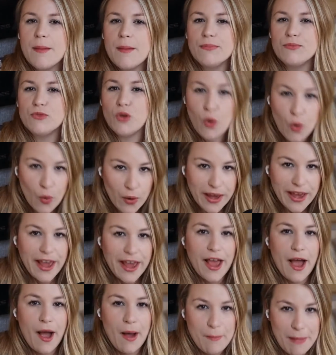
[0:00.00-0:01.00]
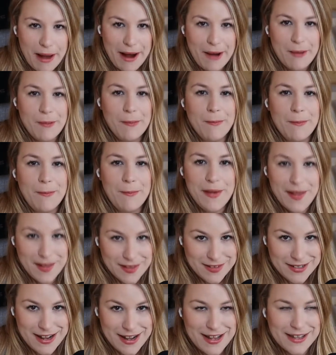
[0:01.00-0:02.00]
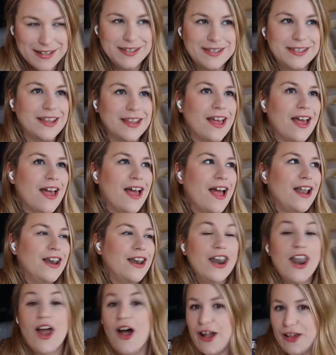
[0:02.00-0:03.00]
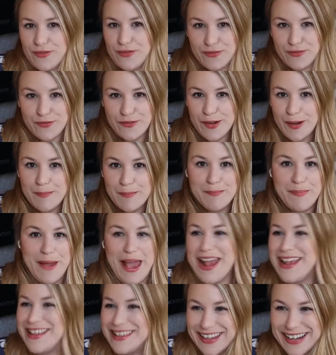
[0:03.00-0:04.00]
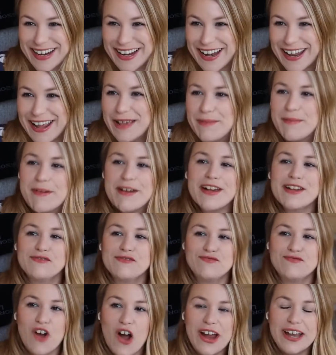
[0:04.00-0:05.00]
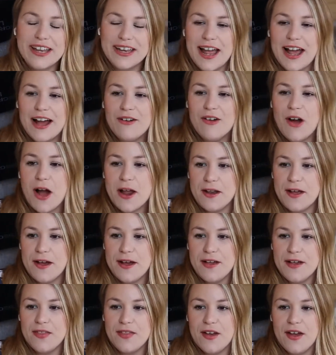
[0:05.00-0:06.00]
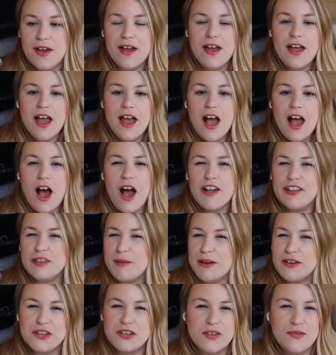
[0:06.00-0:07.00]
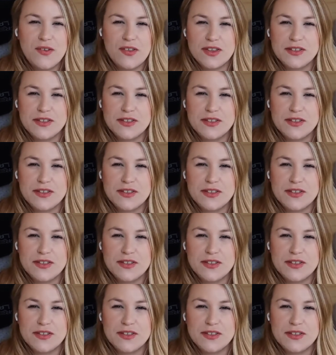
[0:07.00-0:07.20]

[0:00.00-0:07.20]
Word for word: talking about business life basically because right now I know that especially for the